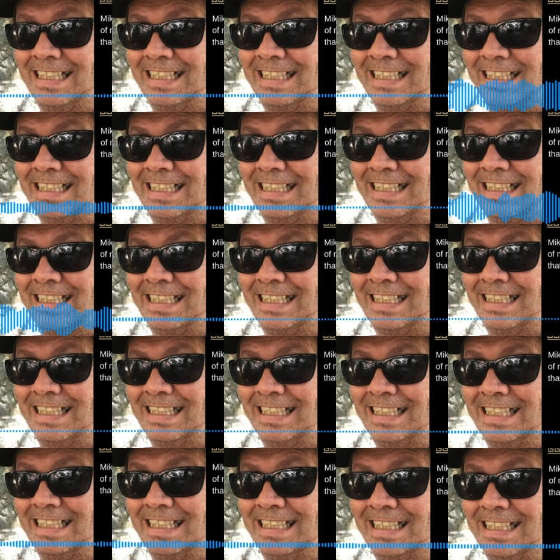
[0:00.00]
Are
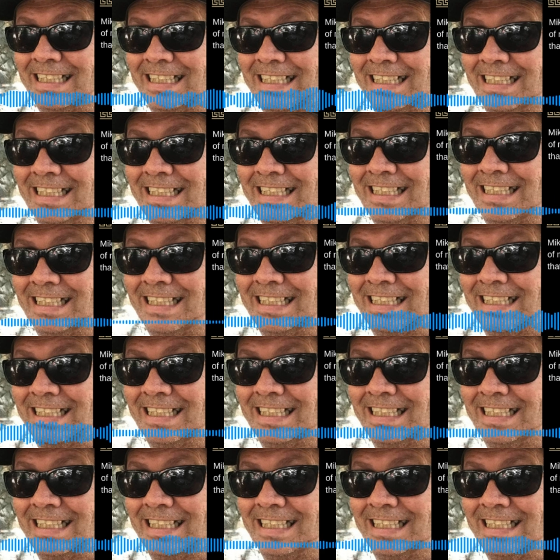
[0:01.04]
you saying I could draw
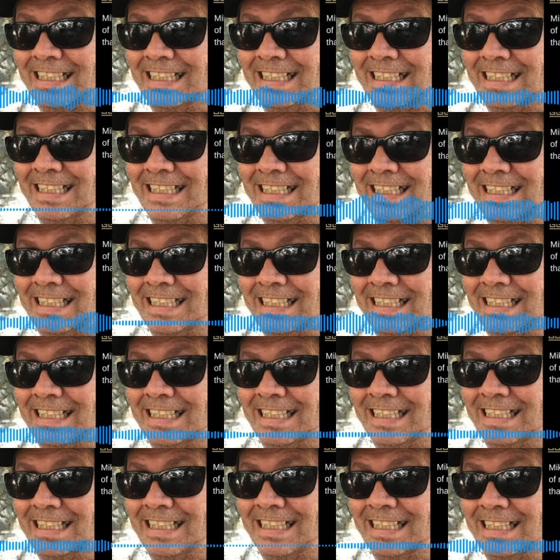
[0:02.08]
him on a sheet of paper
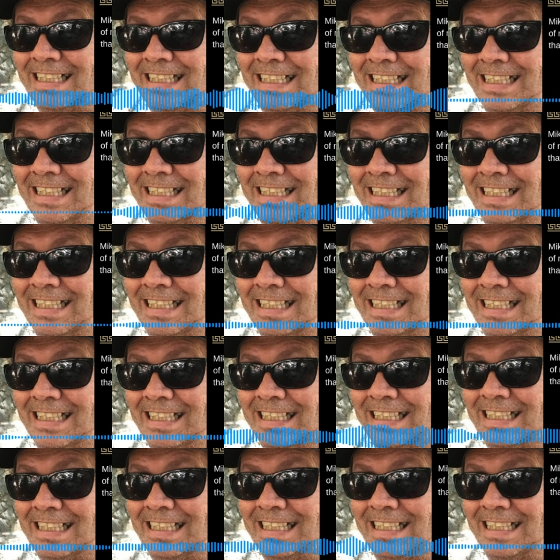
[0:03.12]
and the sheet of paper would
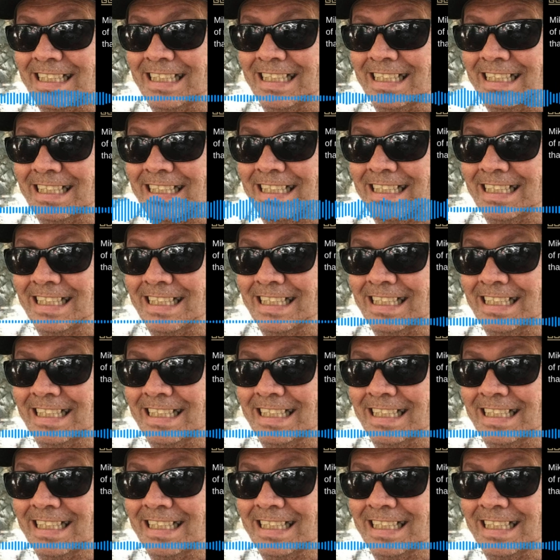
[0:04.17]
weigh more than he does?